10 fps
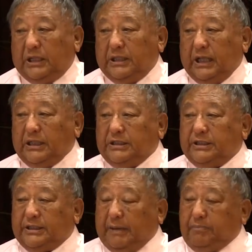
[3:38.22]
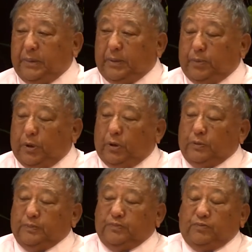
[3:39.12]
Then some people
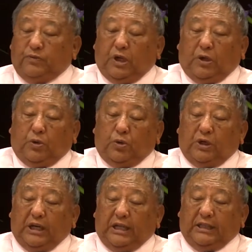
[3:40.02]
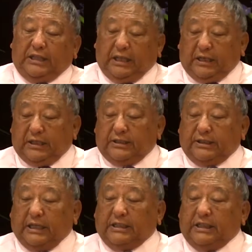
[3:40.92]
who can think a
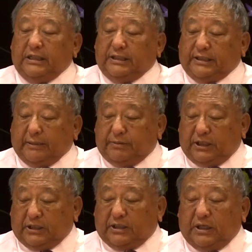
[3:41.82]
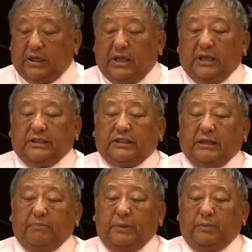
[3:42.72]
certain subject,
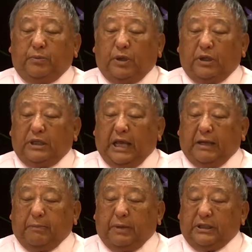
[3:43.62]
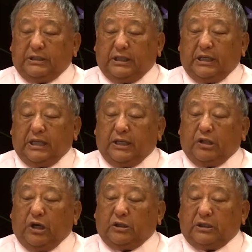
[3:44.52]
some people, that person
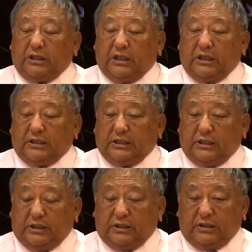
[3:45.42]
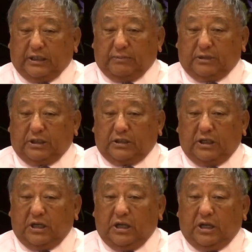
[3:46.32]
cannot think a certain subject,
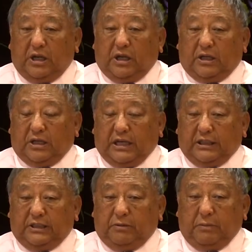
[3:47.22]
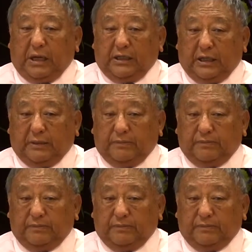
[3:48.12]
doesn't matter,